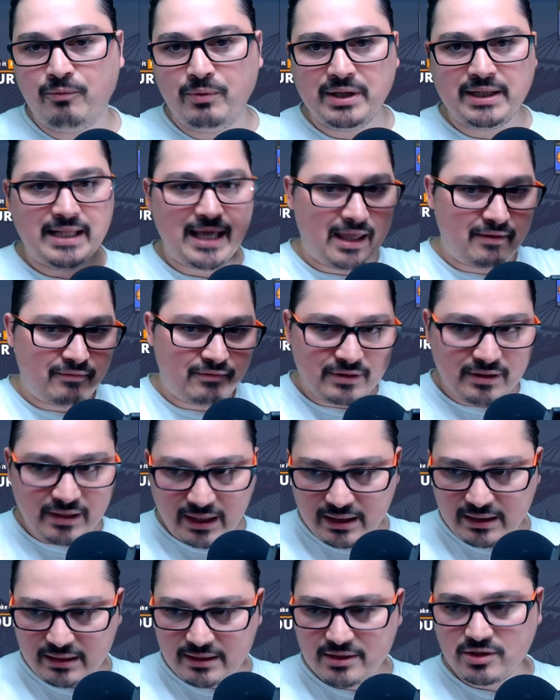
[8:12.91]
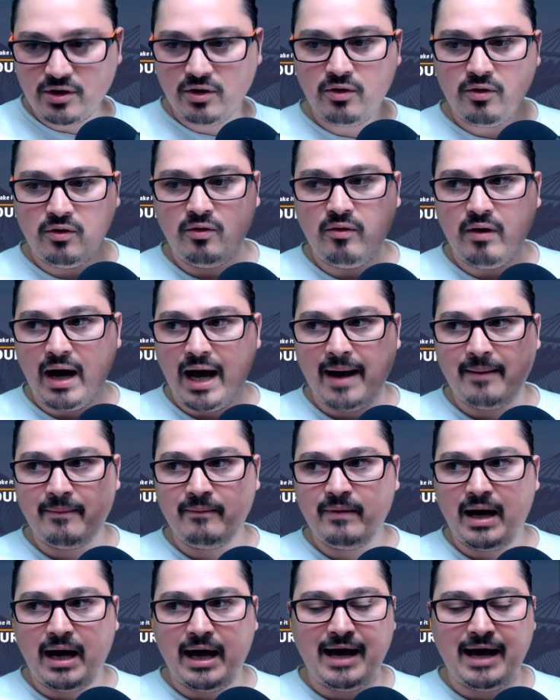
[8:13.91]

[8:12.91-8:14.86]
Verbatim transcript: with everything, so I yeah.